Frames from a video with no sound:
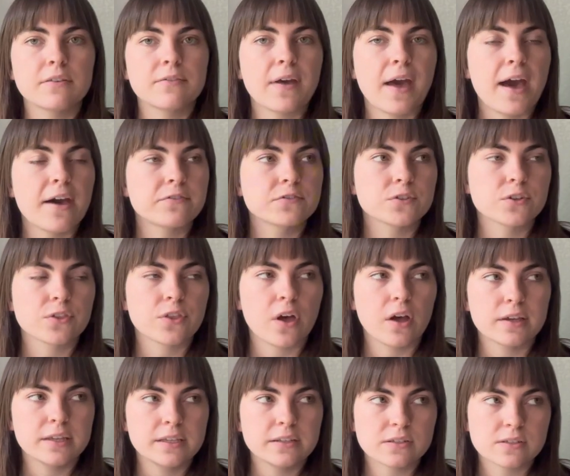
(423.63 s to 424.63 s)
of
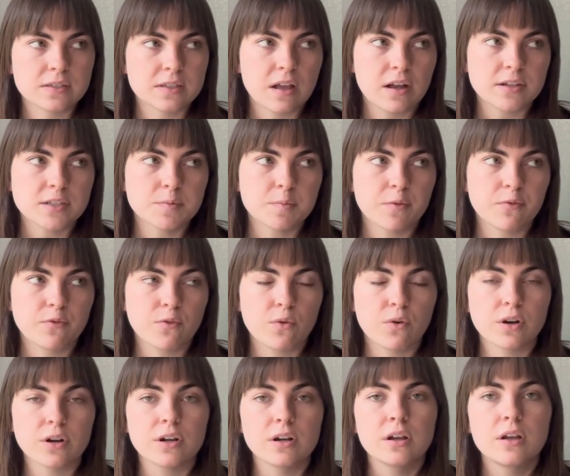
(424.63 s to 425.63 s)
afterthought heel socks
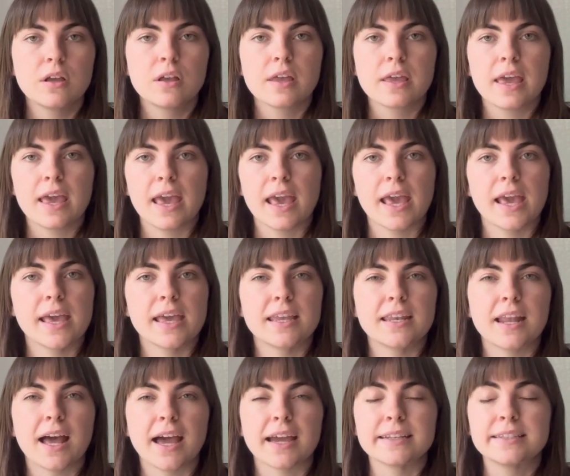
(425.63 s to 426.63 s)
before,
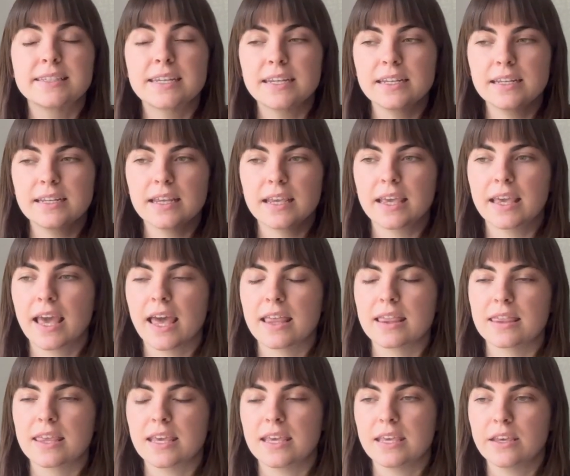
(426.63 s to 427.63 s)
and I didn't get
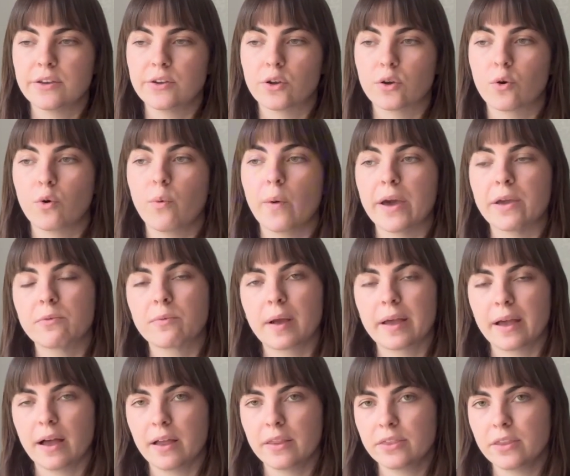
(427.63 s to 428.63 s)
the heel quite
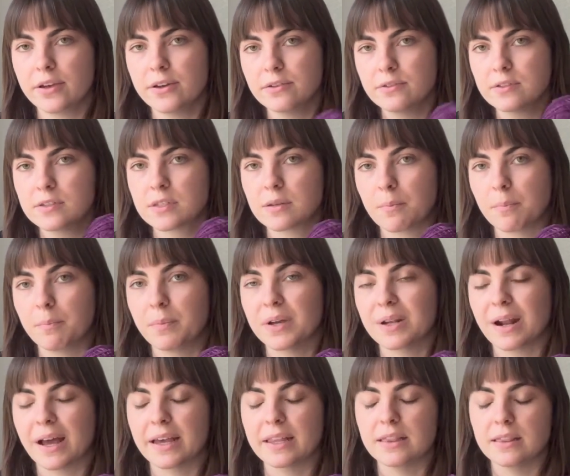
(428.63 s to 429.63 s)
right on those, but
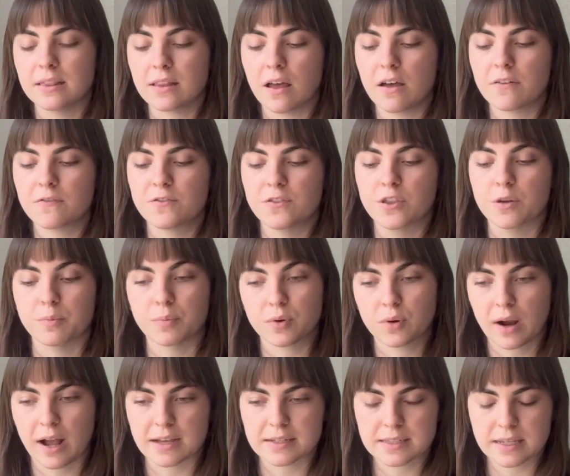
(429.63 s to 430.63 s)
I loved the
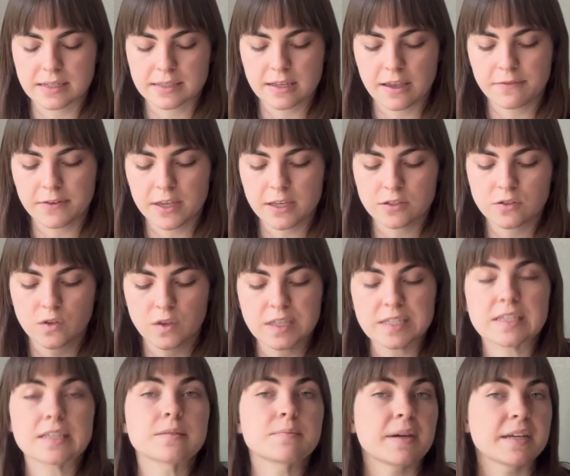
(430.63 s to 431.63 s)
process of it. So
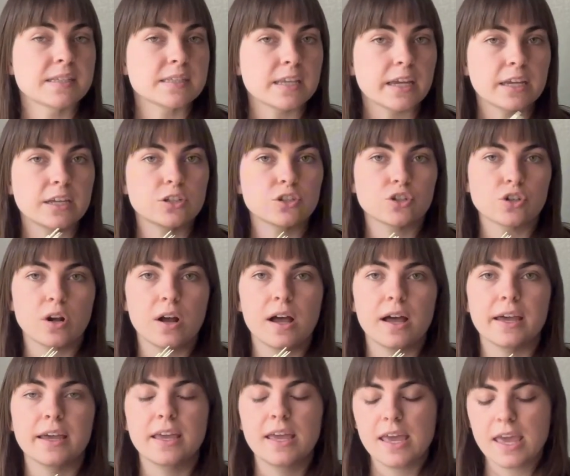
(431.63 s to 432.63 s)
this is my 2nd
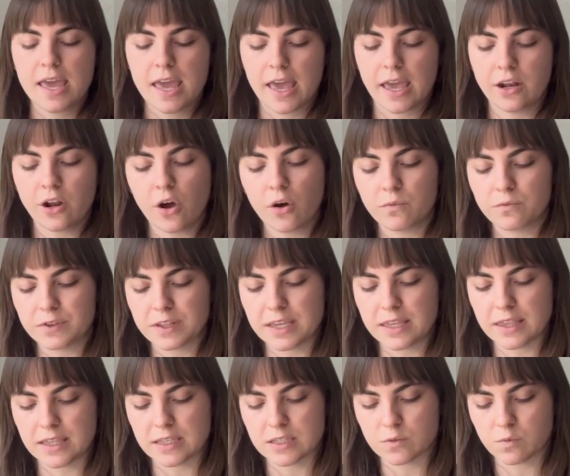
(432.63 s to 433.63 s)
try, and hopefully
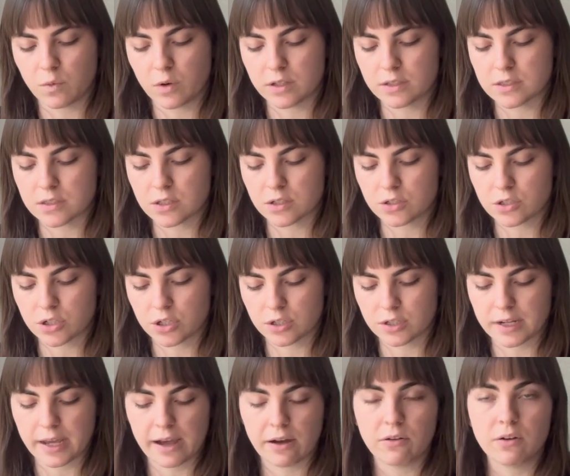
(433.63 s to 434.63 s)
these ones
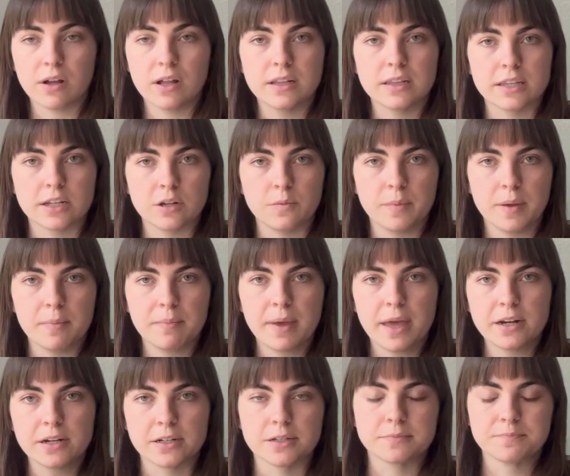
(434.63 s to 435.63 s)
turn out a little bit
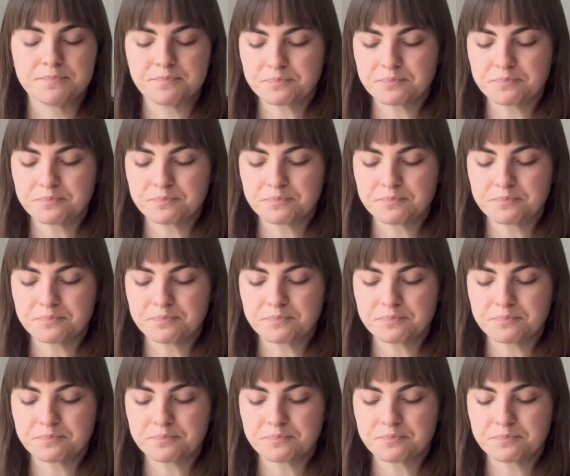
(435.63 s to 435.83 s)
better.